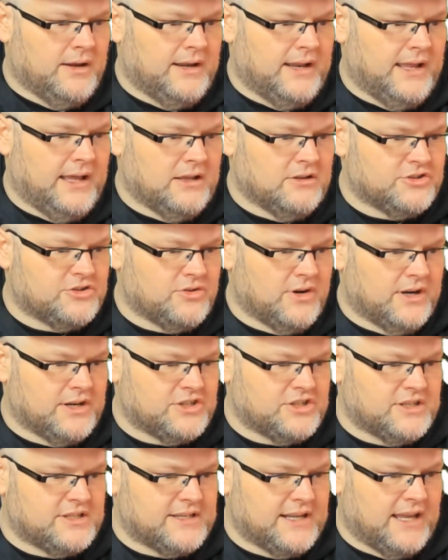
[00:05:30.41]
Now I'll
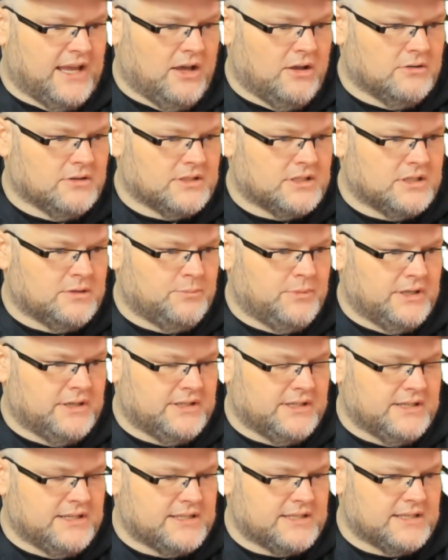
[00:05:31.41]
stretch this out to be a
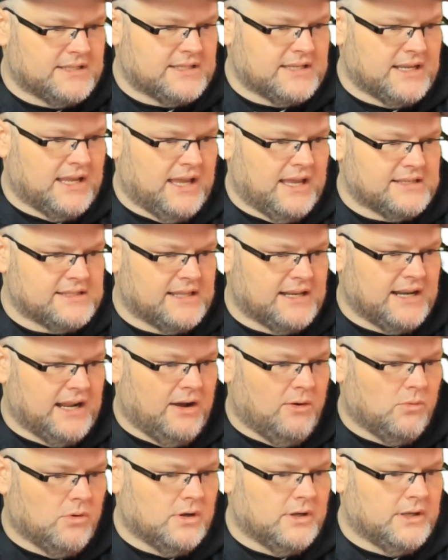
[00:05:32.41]
decent size that I
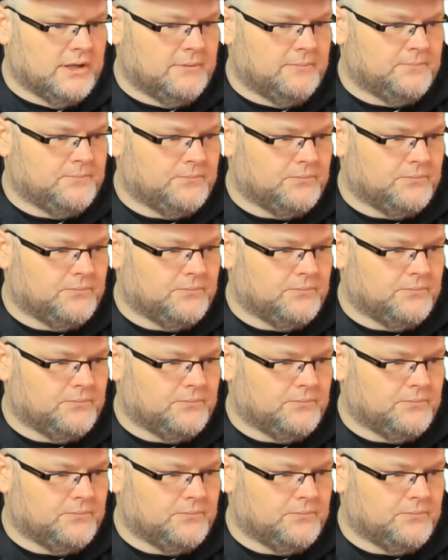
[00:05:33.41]
want.